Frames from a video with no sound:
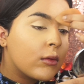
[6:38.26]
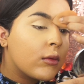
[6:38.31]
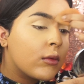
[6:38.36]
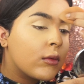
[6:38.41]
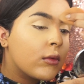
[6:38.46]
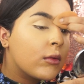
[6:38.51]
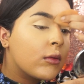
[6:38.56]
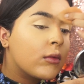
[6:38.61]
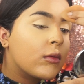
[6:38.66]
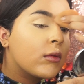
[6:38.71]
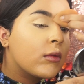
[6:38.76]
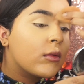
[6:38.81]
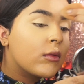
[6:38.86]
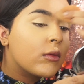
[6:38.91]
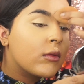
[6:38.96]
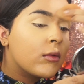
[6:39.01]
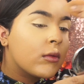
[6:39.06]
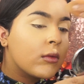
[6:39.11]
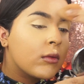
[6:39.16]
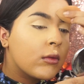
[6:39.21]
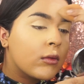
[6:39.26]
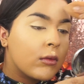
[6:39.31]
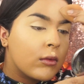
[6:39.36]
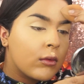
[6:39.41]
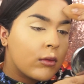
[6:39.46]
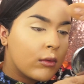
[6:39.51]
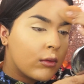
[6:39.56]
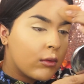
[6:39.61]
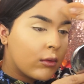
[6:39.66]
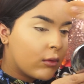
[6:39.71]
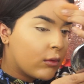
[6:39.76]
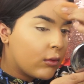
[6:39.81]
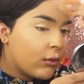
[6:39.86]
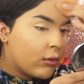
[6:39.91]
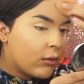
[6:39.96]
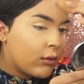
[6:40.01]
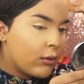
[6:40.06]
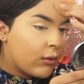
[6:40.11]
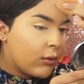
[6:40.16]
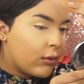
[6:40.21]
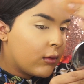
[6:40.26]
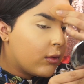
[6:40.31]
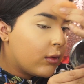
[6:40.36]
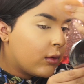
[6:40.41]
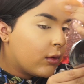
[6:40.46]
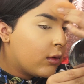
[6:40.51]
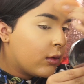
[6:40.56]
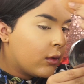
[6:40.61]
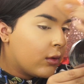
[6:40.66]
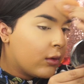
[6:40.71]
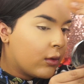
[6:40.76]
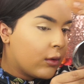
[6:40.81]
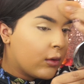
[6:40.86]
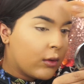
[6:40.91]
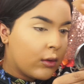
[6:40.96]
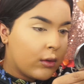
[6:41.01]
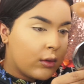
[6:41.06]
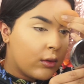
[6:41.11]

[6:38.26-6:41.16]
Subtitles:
Nothing is said.